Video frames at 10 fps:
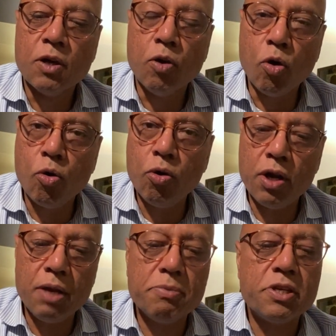All
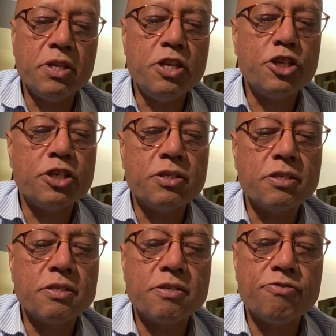limited
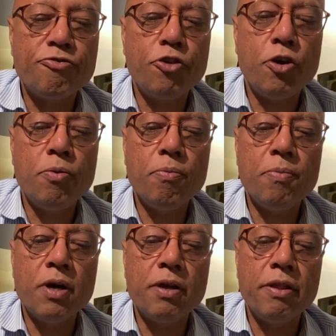editions,
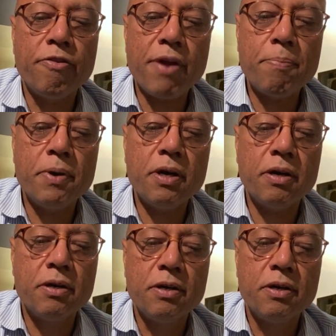from the wrapper